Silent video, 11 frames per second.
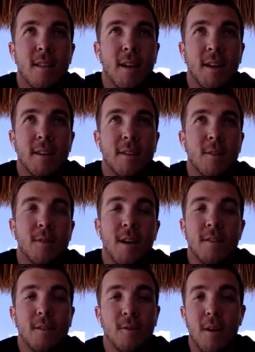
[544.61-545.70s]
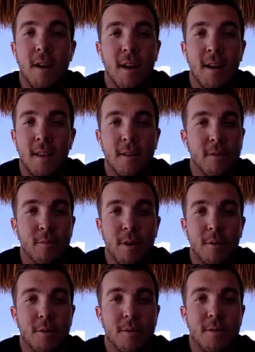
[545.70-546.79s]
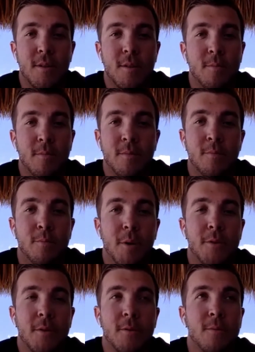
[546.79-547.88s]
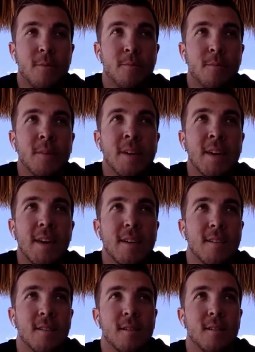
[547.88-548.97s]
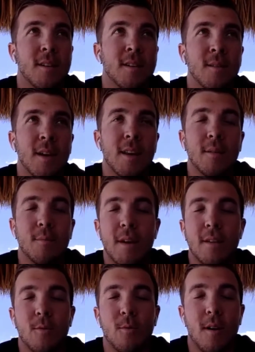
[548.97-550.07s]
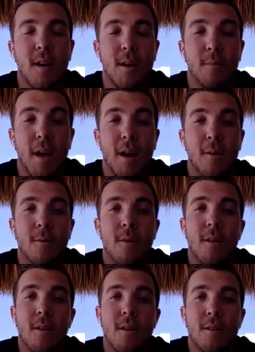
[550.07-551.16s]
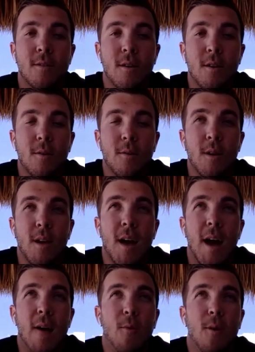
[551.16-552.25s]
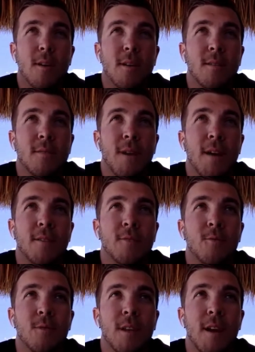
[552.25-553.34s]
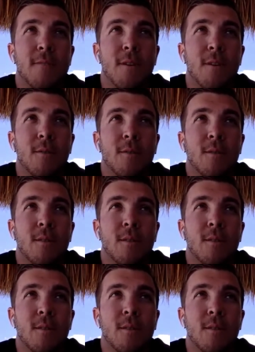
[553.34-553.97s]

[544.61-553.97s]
like, those guys are great. I love them both. They're both are keys to getting me to where I am now. So I wanted to find the school that I felt